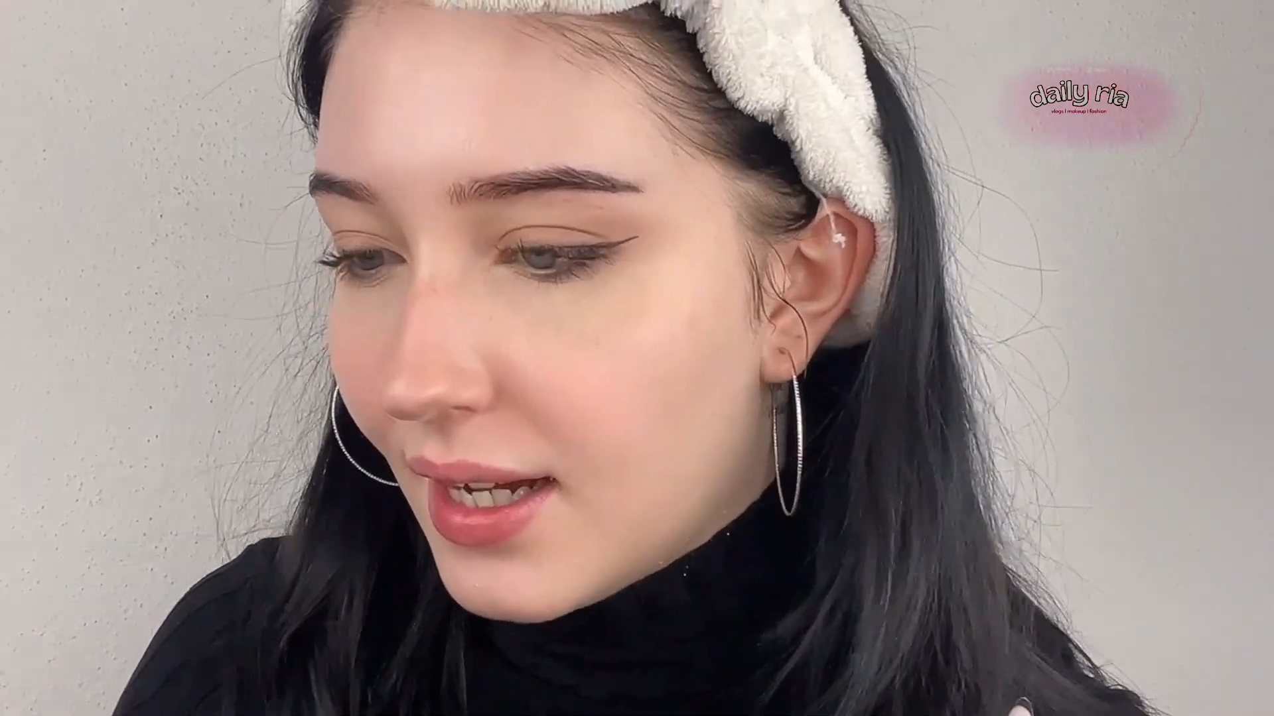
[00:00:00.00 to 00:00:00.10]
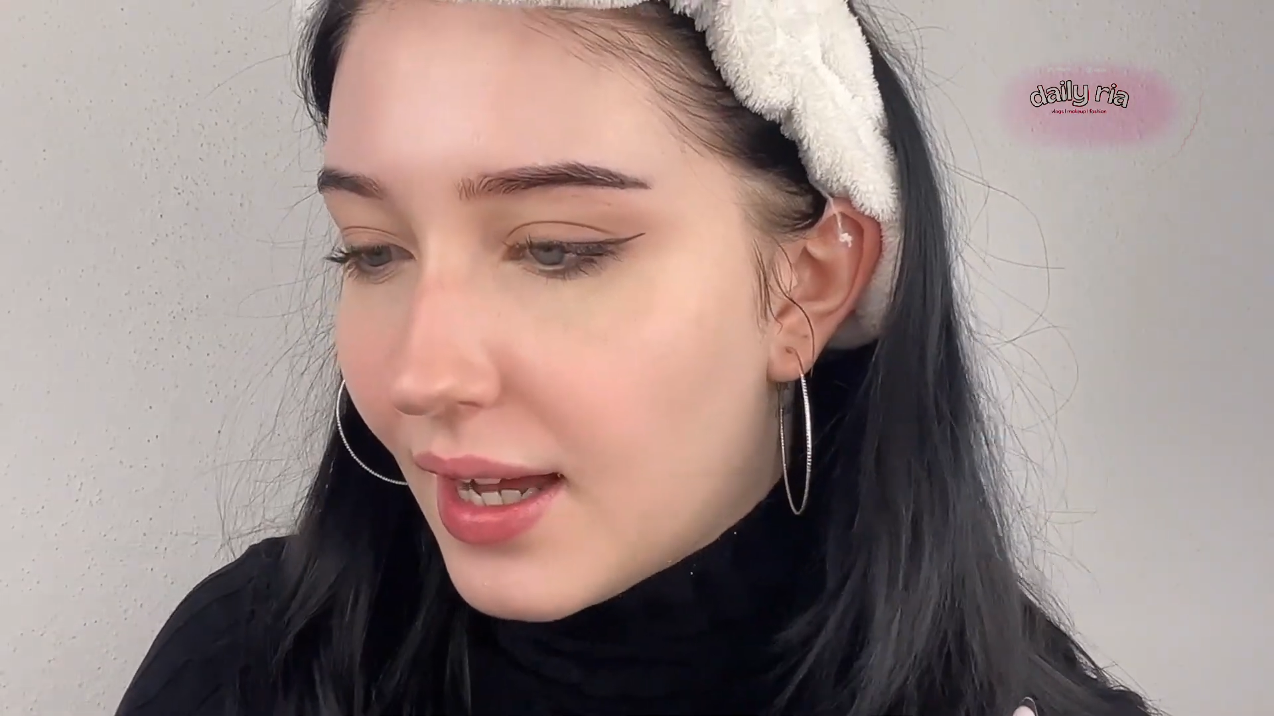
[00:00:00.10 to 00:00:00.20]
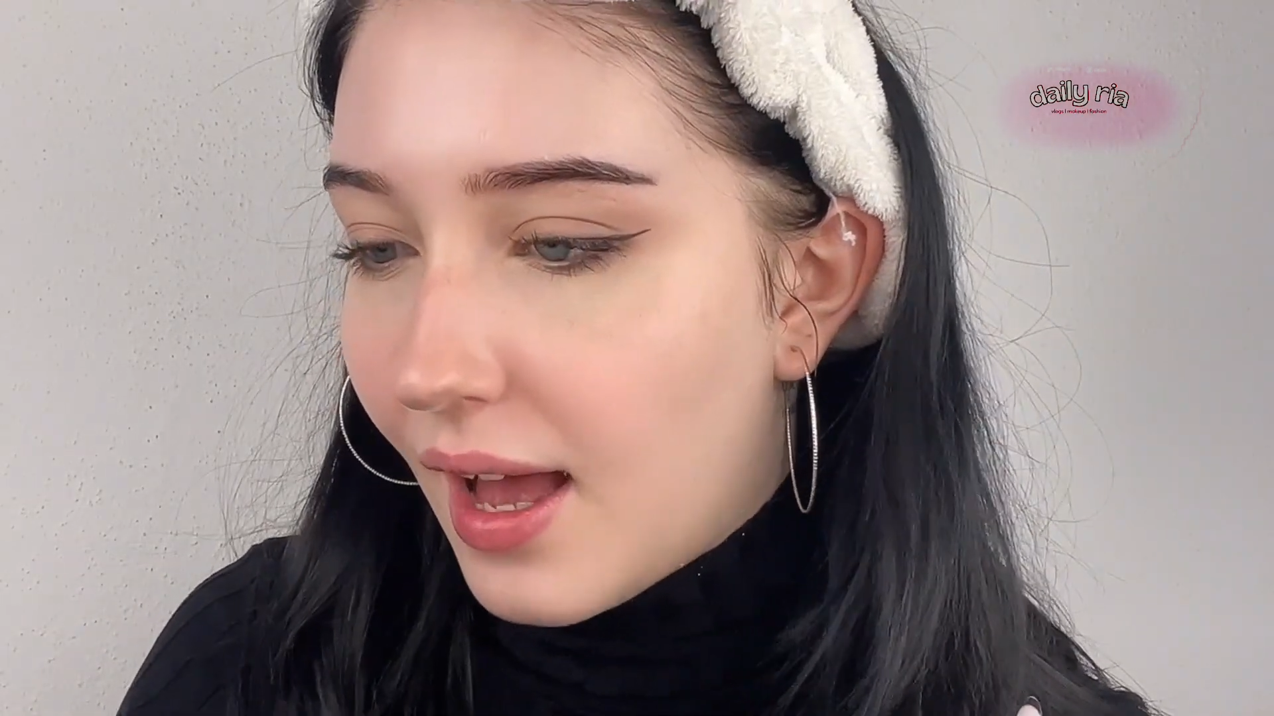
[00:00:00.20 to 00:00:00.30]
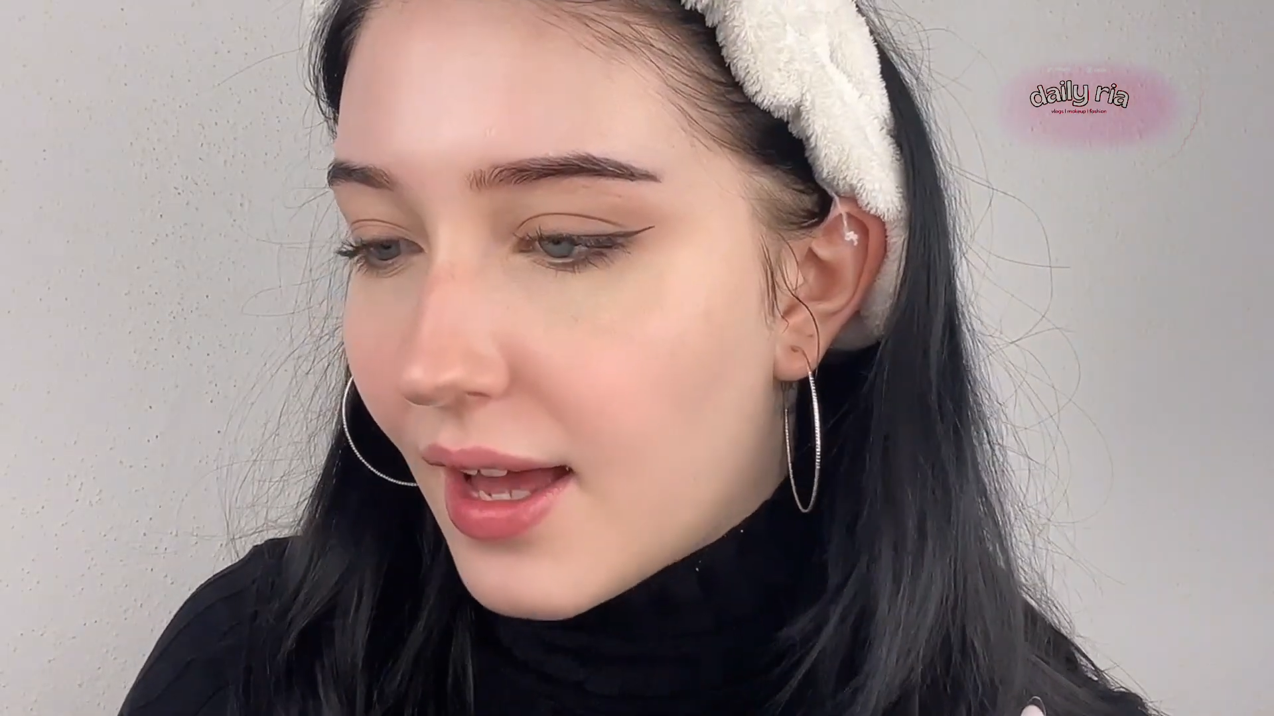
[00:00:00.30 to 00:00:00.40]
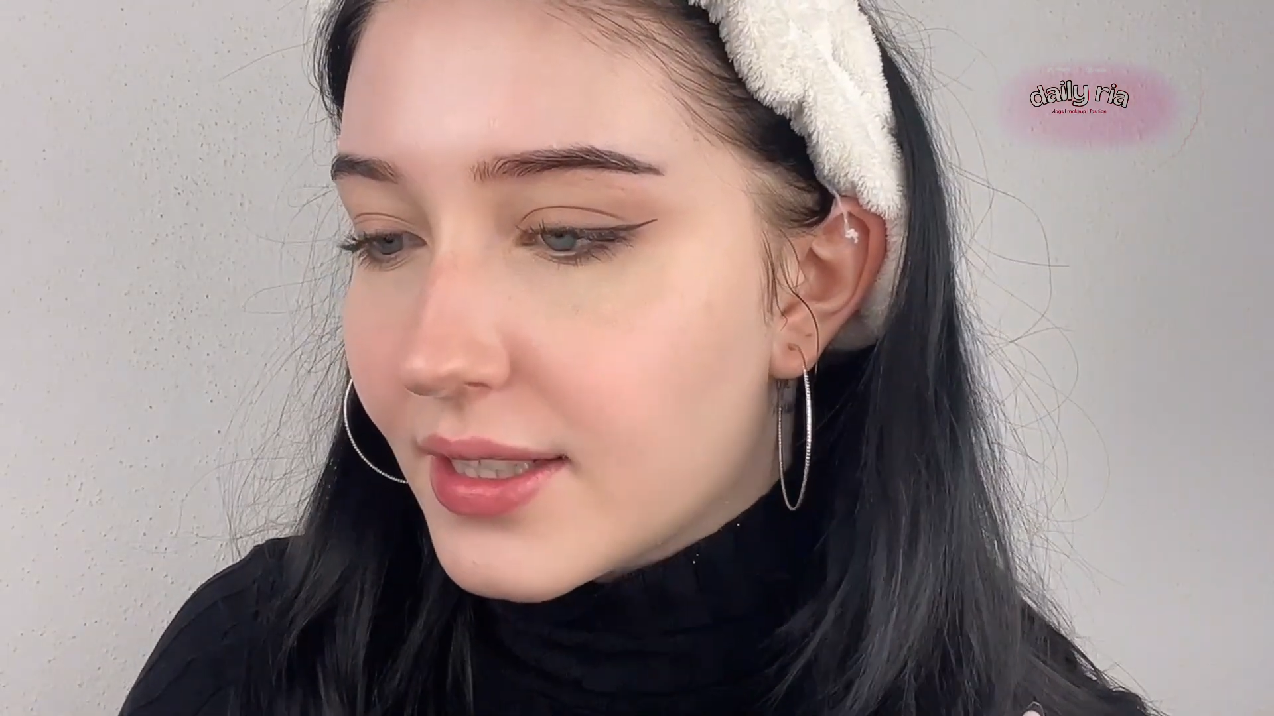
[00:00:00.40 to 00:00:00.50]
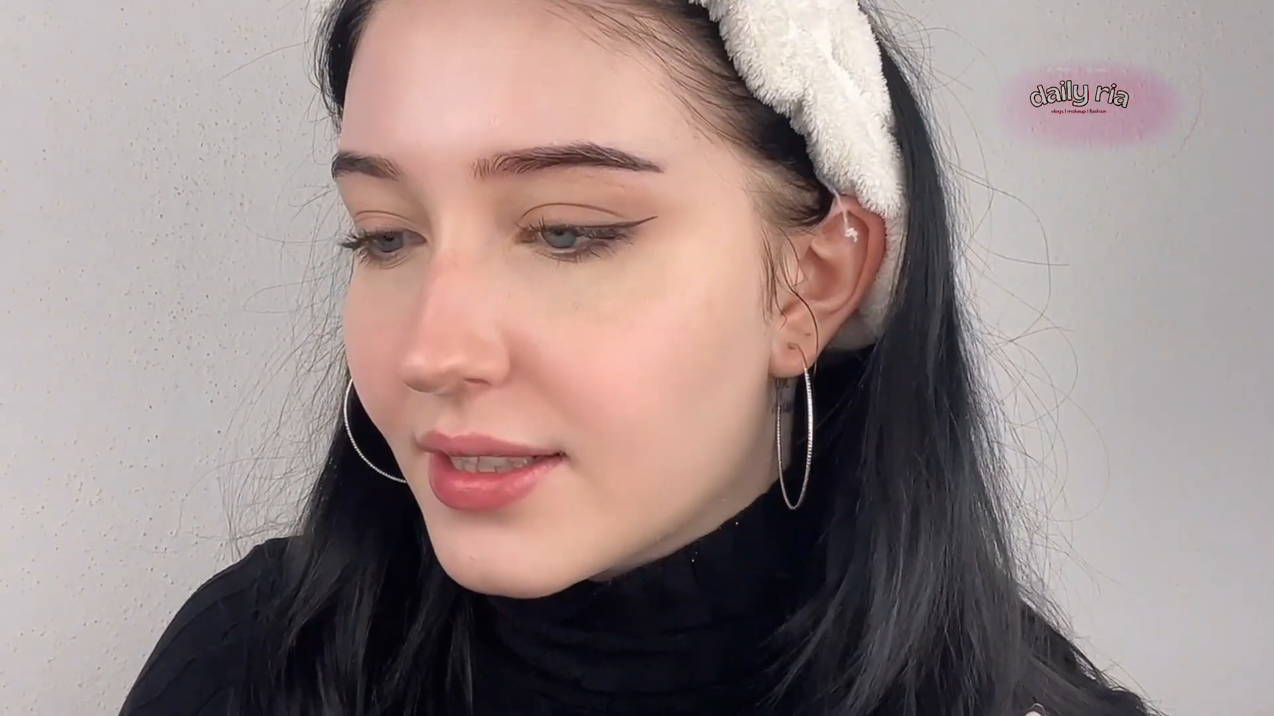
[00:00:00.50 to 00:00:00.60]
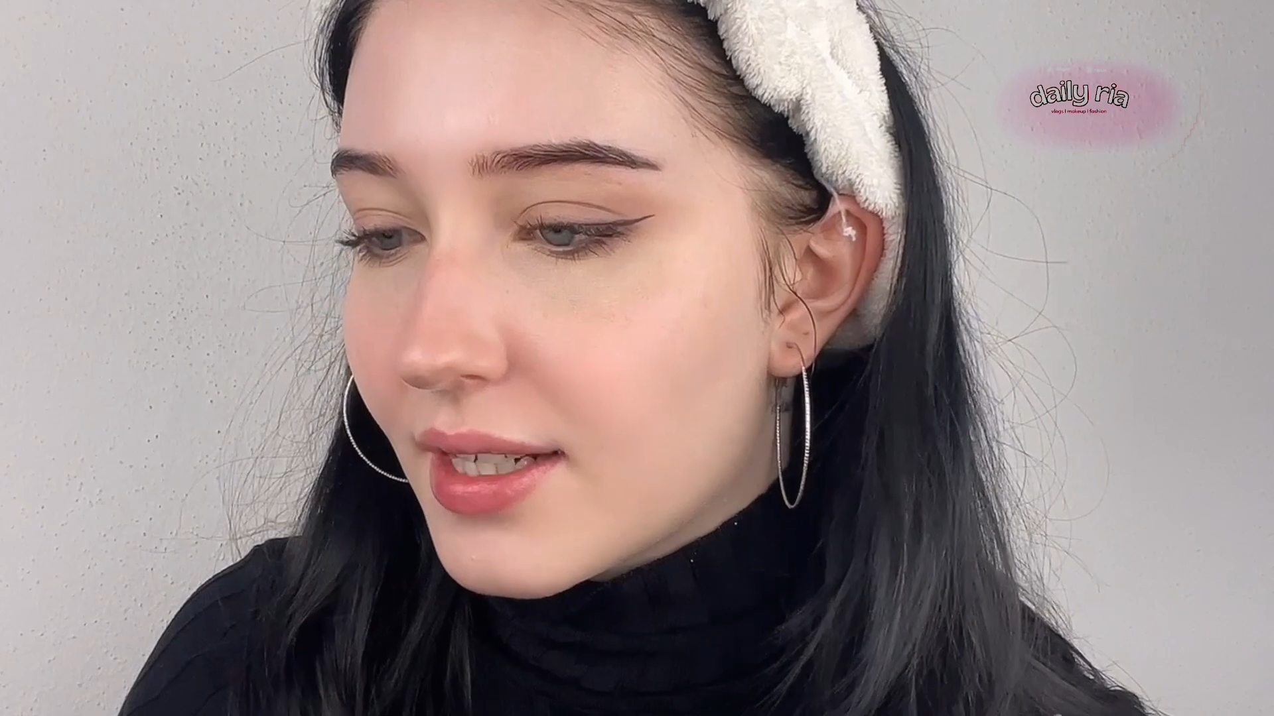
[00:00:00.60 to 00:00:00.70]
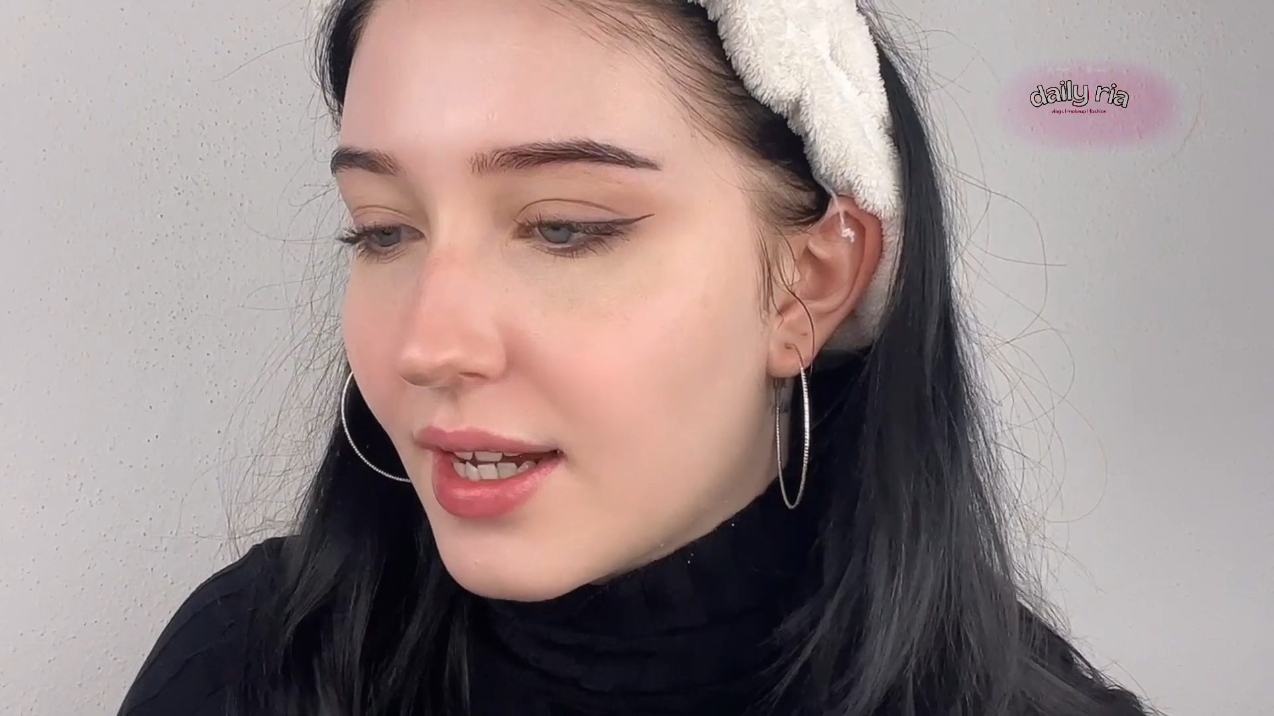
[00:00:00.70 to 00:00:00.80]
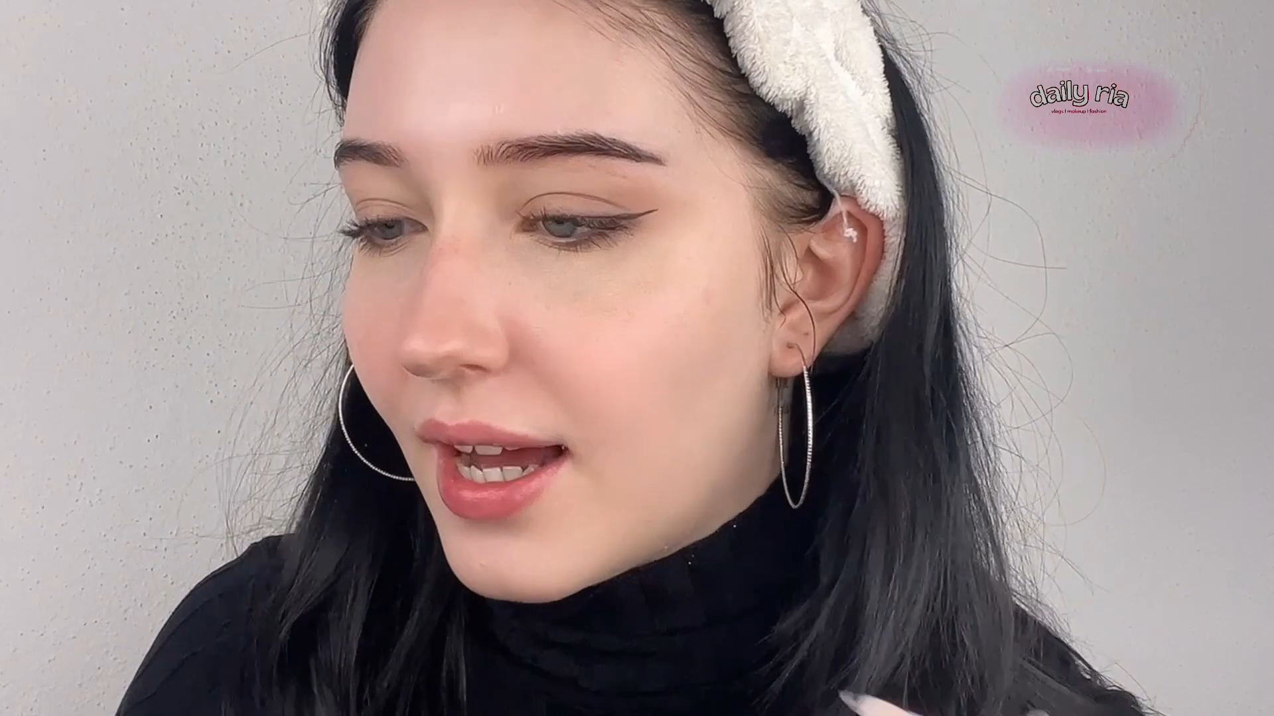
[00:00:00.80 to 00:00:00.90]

And